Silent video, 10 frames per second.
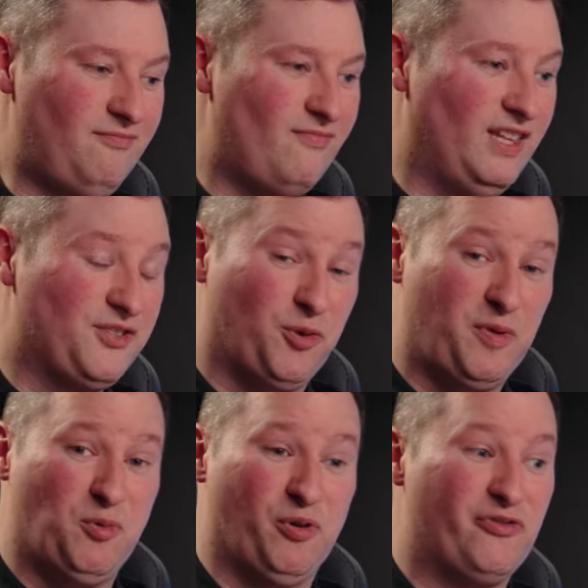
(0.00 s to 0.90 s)
So a bit more
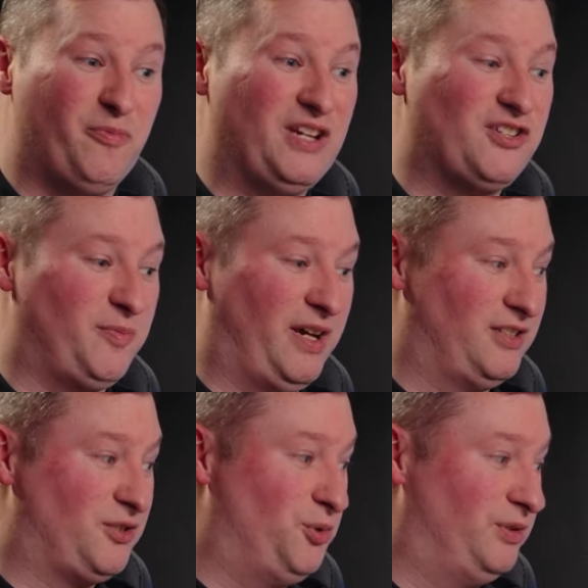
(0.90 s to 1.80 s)
information about the
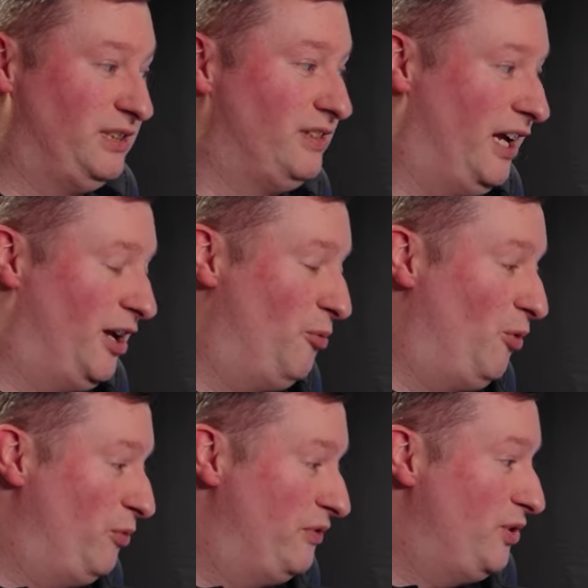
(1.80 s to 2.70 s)
cooling and what we've
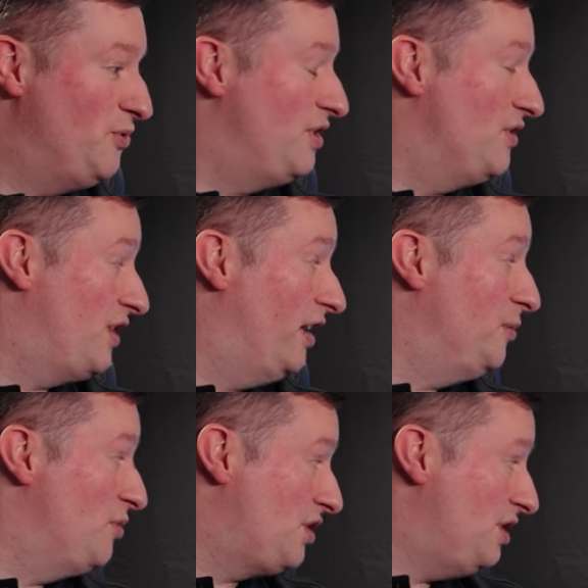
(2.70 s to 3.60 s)
used inside the
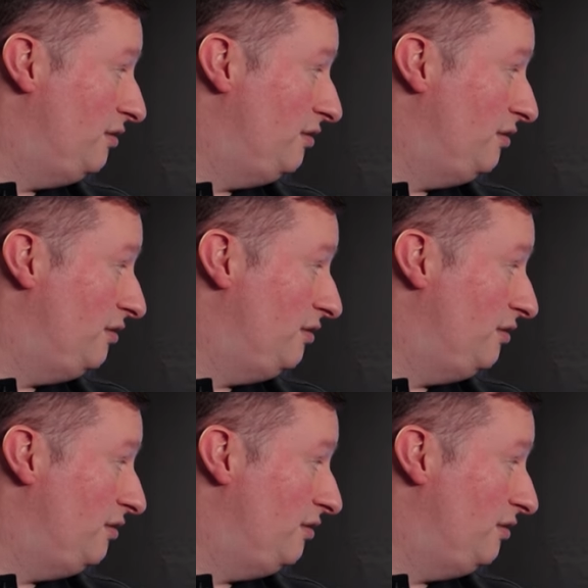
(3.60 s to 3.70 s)
machine.